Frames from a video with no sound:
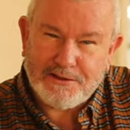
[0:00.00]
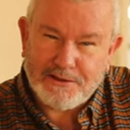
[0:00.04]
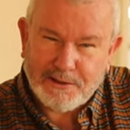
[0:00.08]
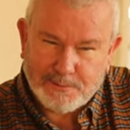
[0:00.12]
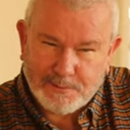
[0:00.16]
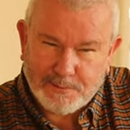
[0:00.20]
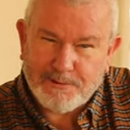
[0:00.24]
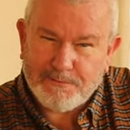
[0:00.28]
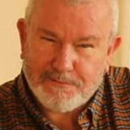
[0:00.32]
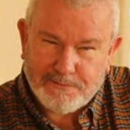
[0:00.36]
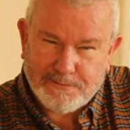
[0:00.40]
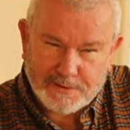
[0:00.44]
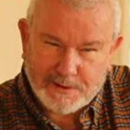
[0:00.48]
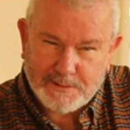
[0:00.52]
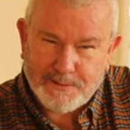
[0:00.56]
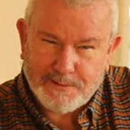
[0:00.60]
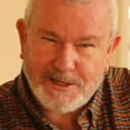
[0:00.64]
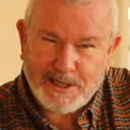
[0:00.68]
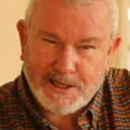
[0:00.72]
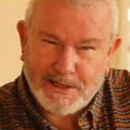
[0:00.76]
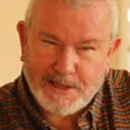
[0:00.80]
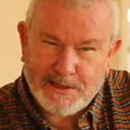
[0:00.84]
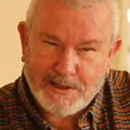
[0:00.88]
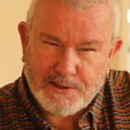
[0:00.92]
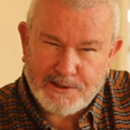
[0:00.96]
Dublin Fire
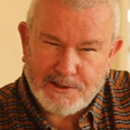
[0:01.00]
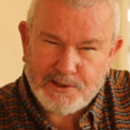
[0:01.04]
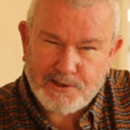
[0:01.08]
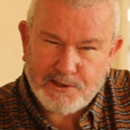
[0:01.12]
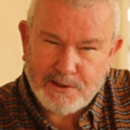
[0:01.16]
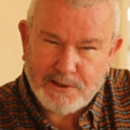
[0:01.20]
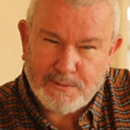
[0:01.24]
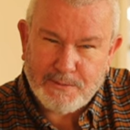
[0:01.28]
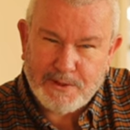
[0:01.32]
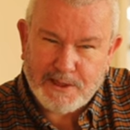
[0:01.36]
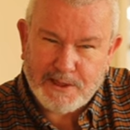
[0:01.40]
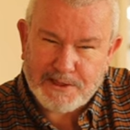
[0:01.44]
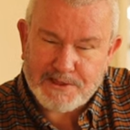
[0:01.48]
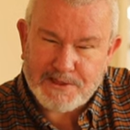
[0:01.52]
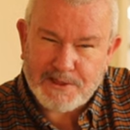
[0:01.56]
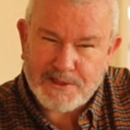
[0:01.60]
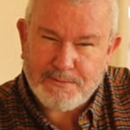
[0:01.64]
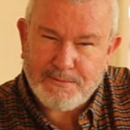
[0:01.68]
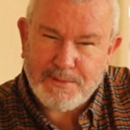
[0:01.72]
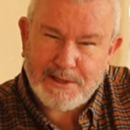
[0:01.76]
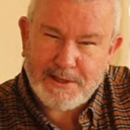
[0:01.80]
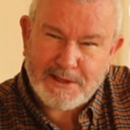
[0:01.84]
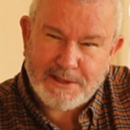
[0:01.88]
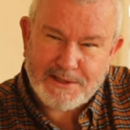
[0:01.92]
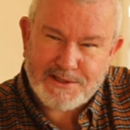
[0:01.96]
Brigade history because it
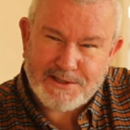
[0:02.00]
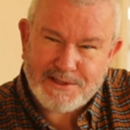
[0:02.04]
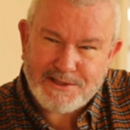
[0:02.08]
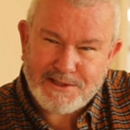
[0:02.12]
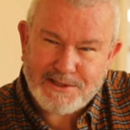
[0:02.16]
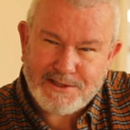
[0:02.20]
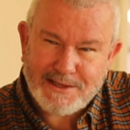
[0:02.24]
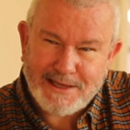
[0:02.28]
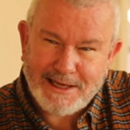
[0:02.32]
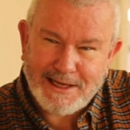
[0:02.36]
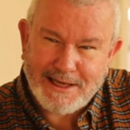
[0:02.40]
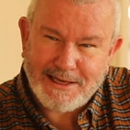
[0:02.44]
marks